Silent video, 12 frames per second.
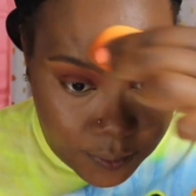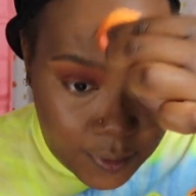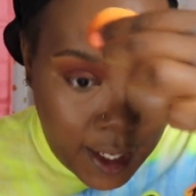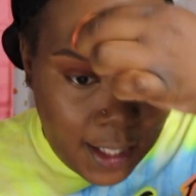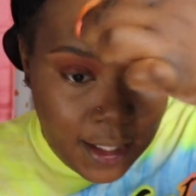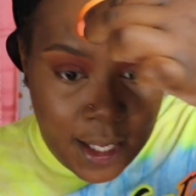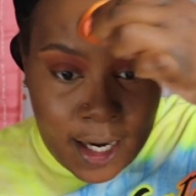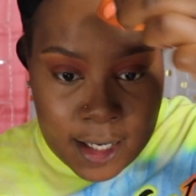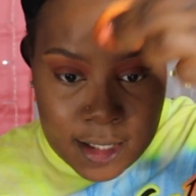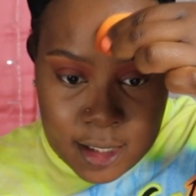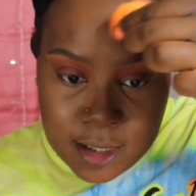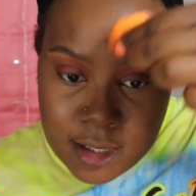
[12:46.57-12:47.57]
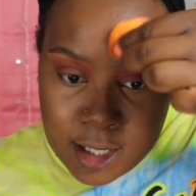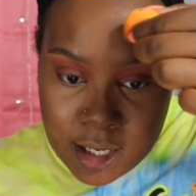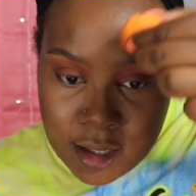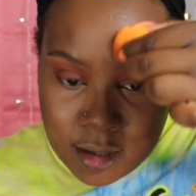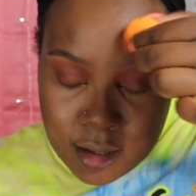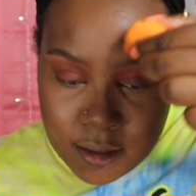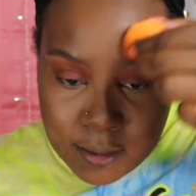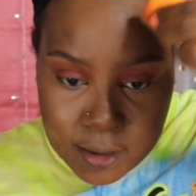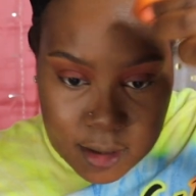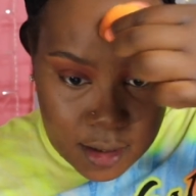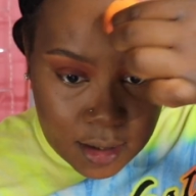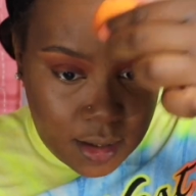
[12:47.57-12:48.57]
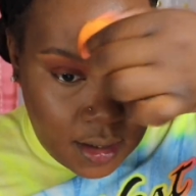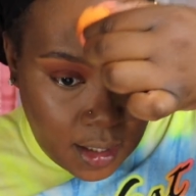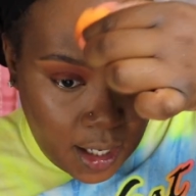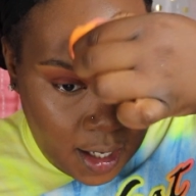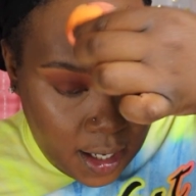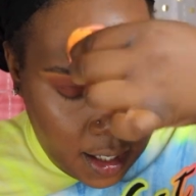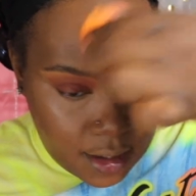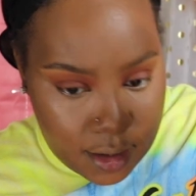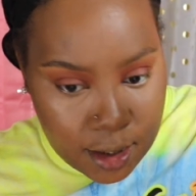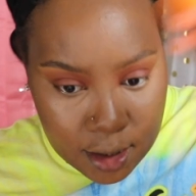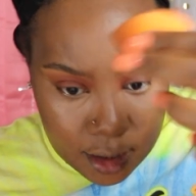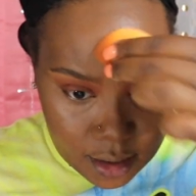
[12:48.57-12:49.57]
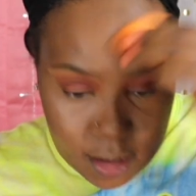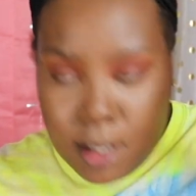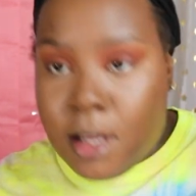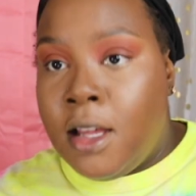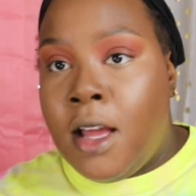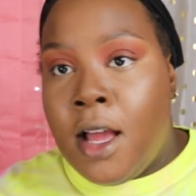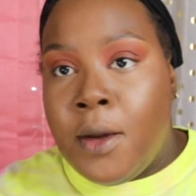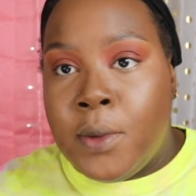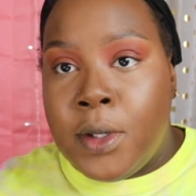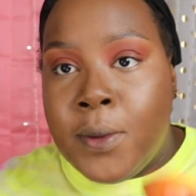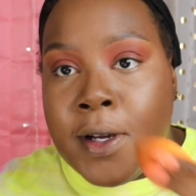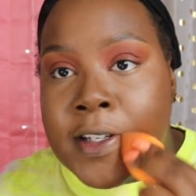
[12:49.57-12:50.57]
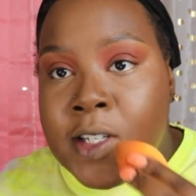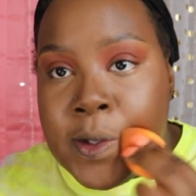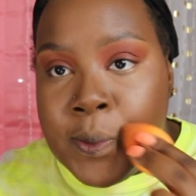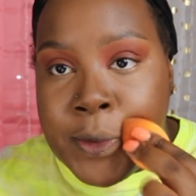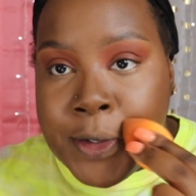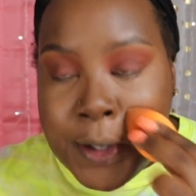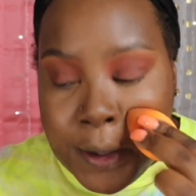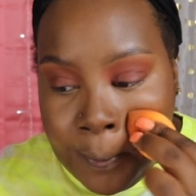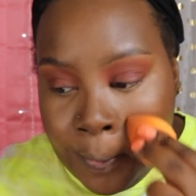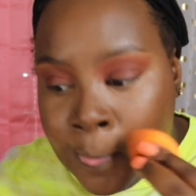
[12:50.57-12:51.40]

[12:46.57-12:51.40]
not that I dislike them. It's just not content that I want to watch anymore.